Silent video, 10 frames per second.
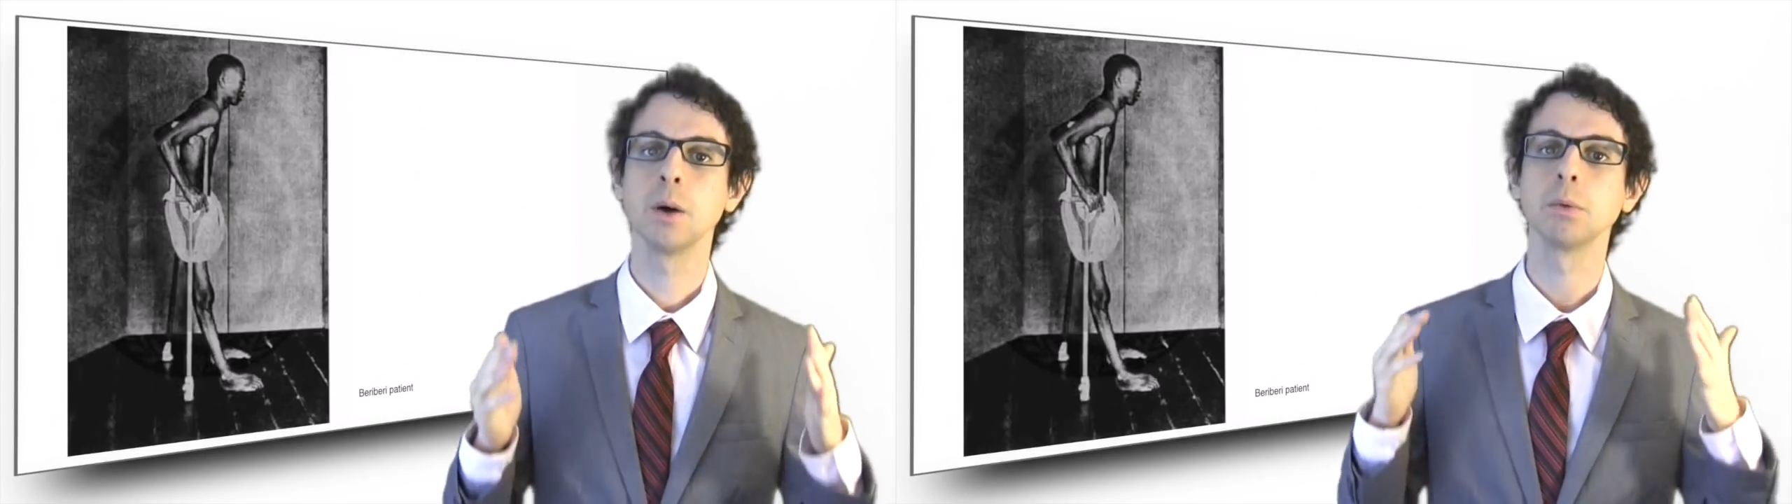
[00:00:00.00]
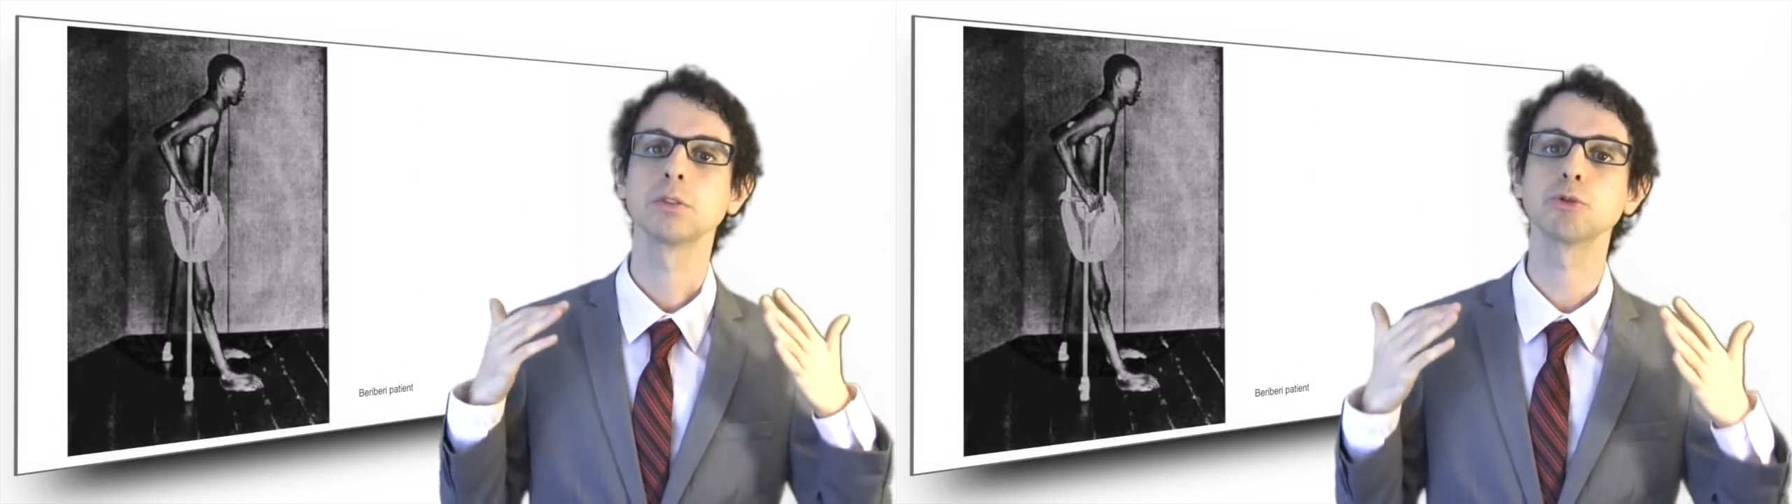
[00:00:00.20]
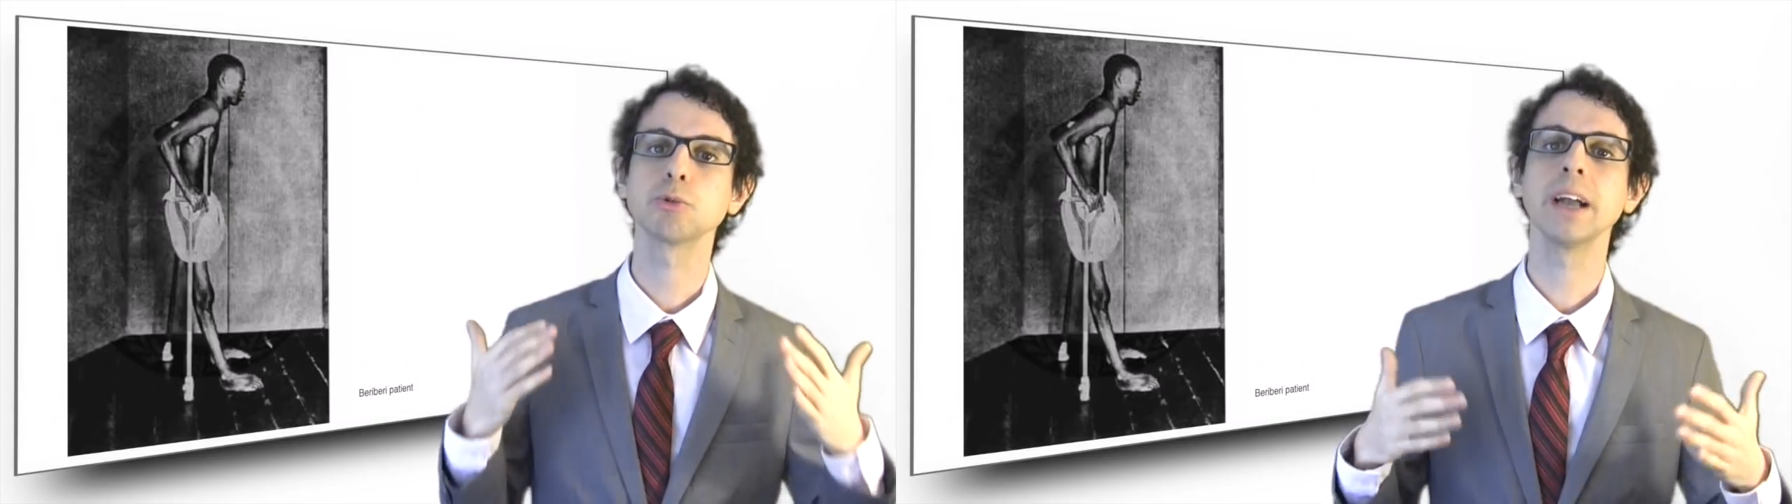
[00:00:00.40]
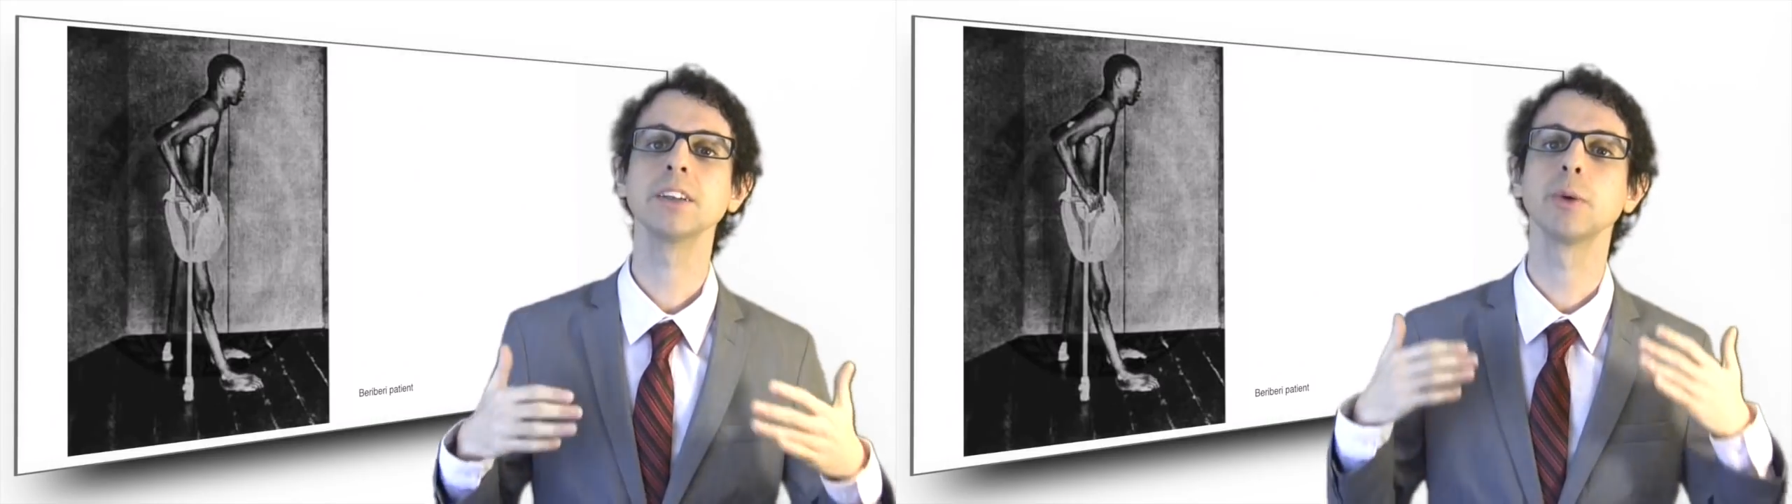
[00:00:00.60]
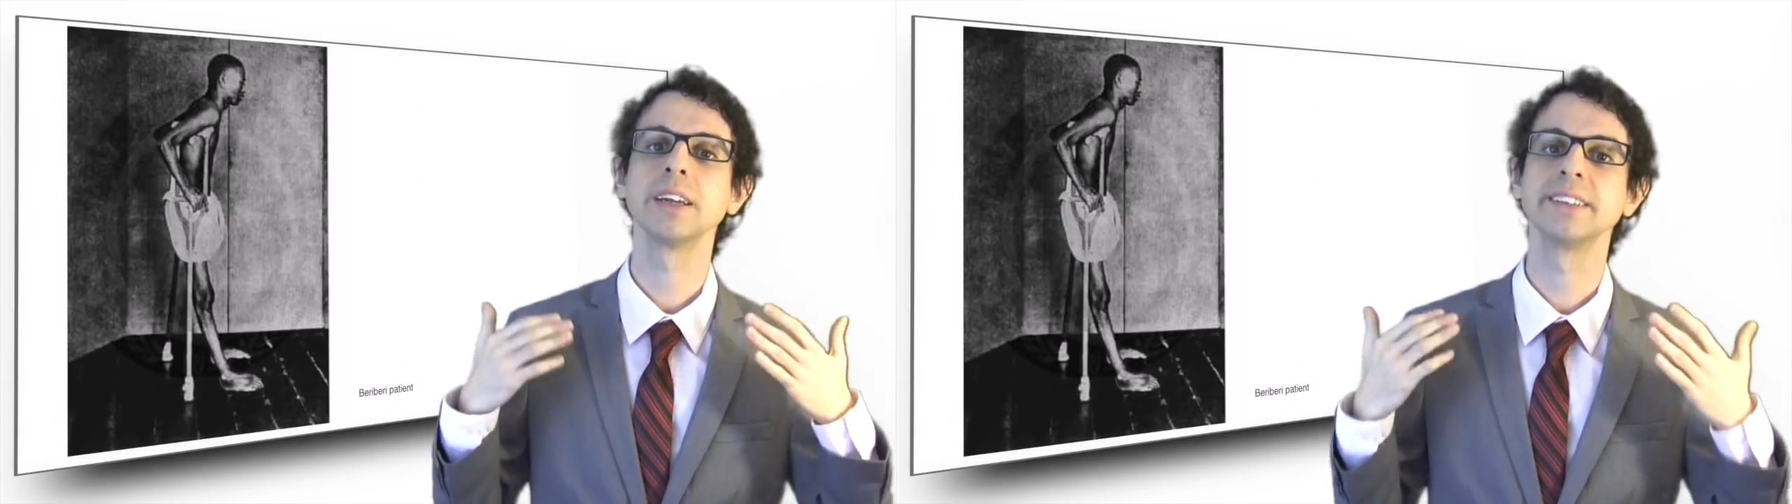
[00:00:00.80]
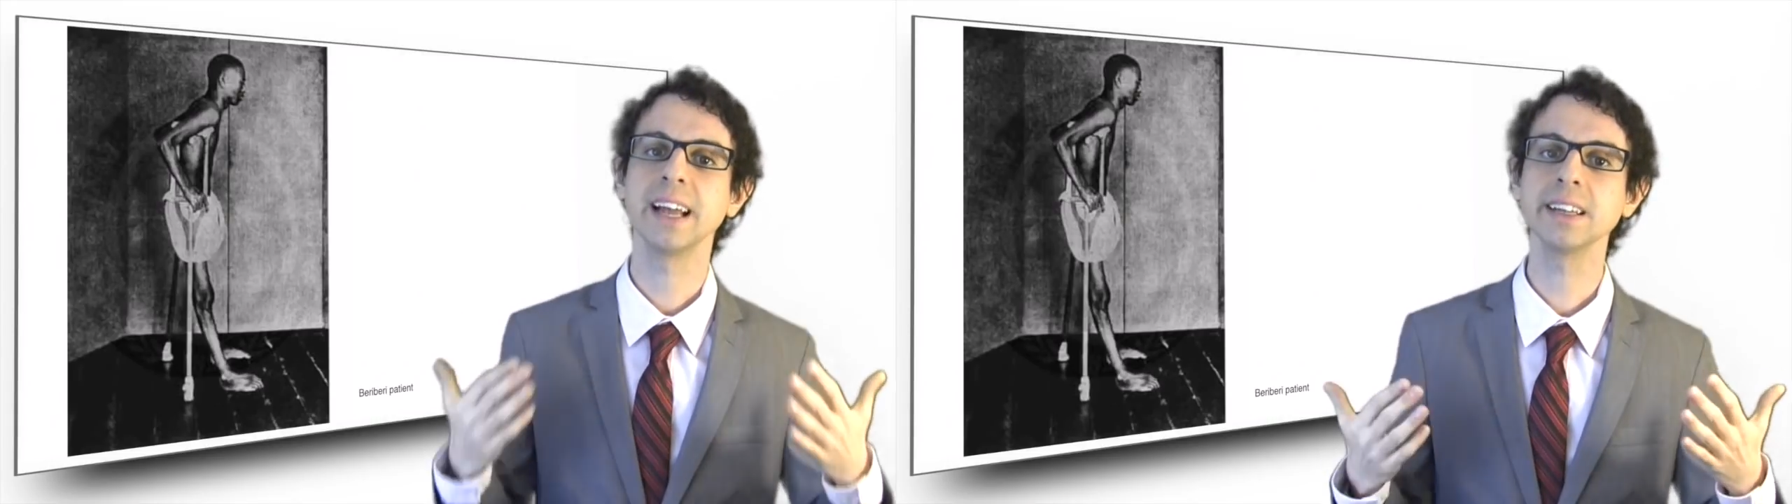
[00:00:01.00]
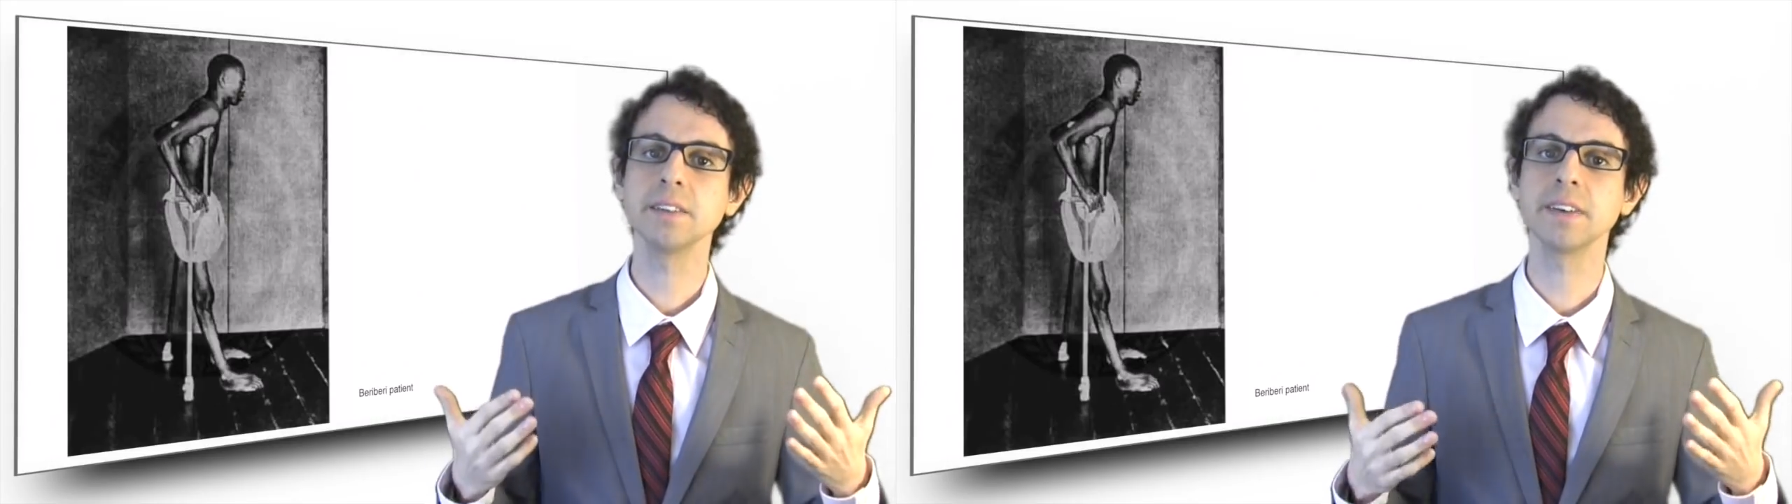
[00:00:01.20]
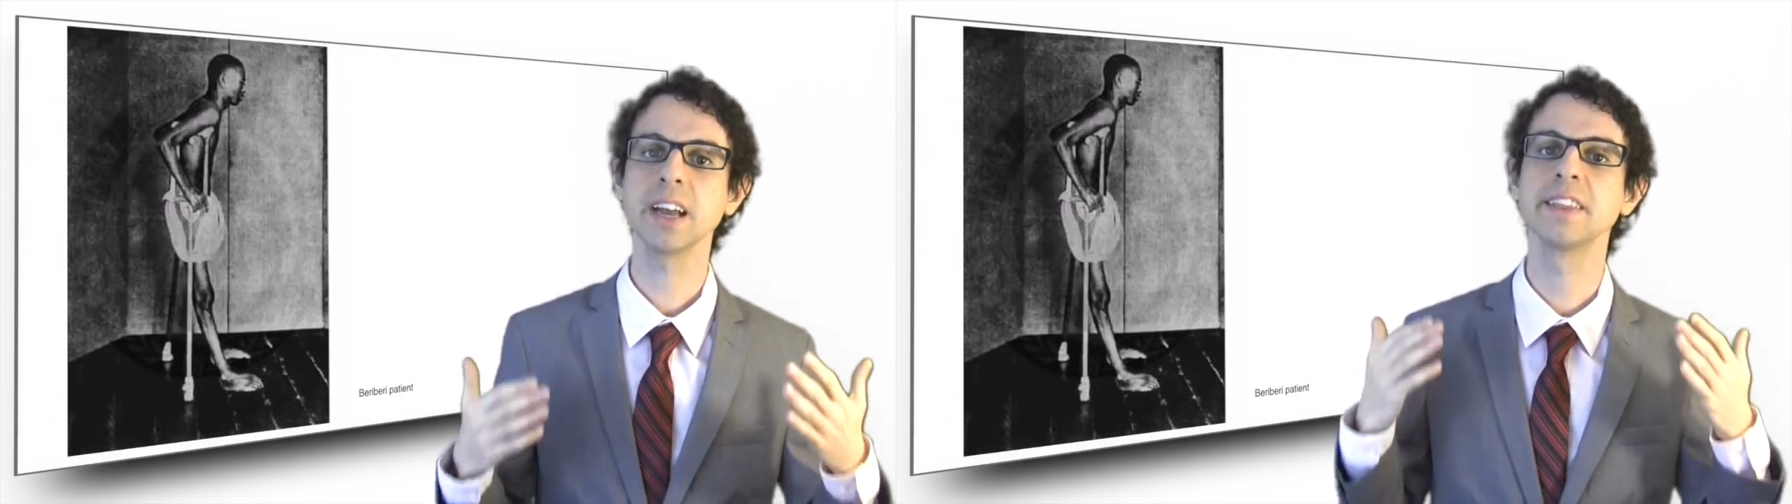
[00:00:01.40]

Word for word: was trying to identify